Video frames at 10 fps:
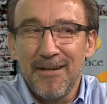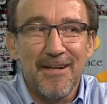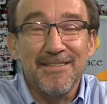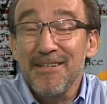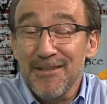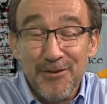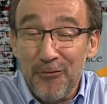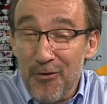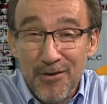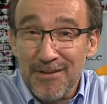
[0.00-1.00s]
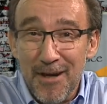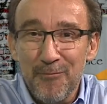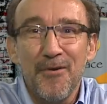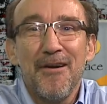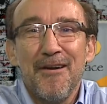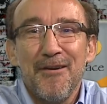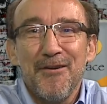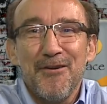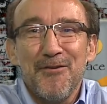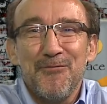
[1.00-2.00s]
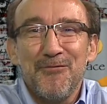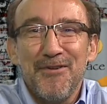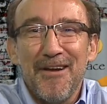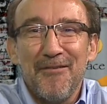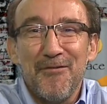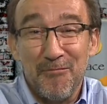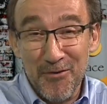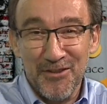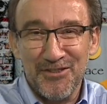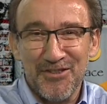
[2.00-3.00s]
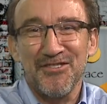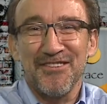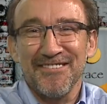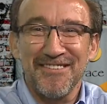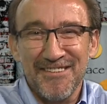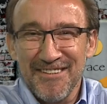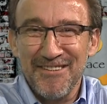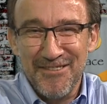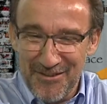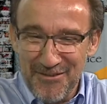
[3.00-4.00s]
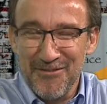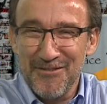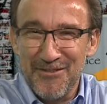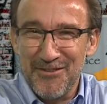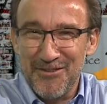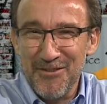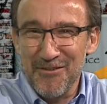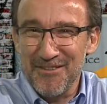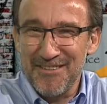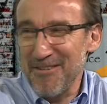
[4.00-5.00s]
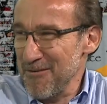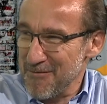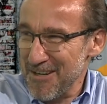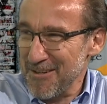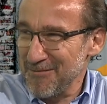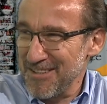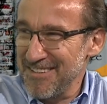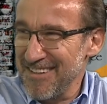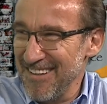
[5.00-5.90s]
And I think it's the first time we have a politician into the show. So welcome, Jessica.